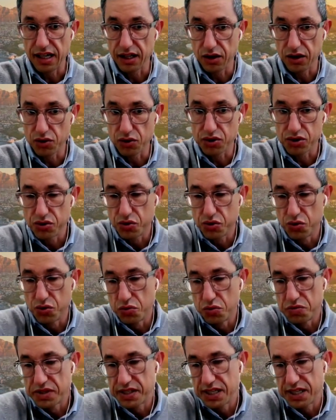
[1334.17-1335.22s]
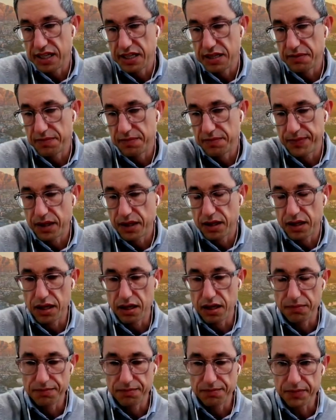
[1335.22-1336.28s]
got to see
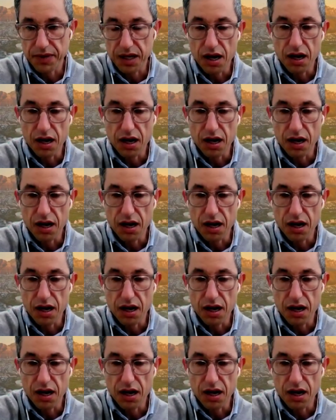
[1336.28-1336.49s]
how